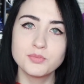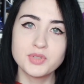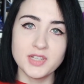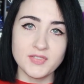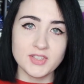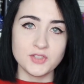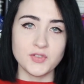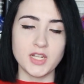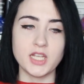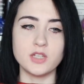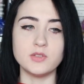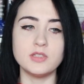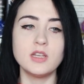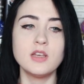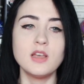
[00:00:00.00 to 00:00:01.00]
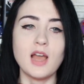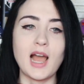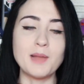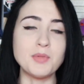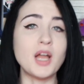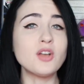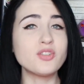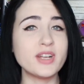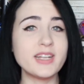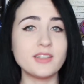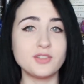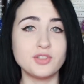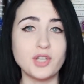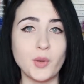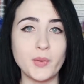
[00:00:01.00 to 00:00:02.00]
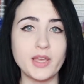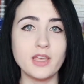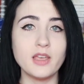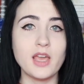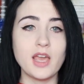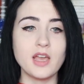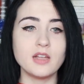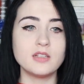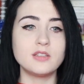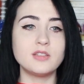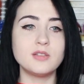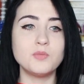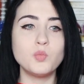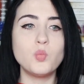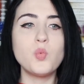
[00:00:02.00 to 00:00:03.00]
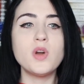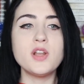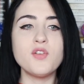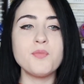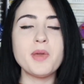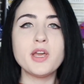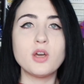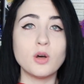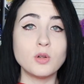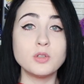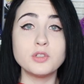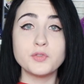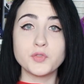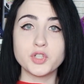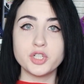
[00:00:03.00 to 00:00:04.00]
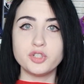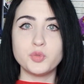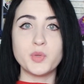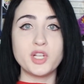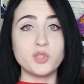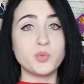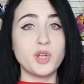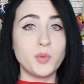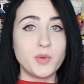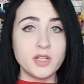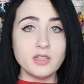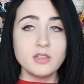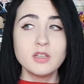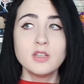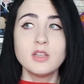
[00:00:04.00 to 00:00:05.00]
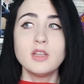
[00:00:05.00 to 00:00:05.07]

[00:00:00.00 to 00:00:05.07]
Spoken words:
previous videos, I'm not great at sewing, and one of my goals for 2021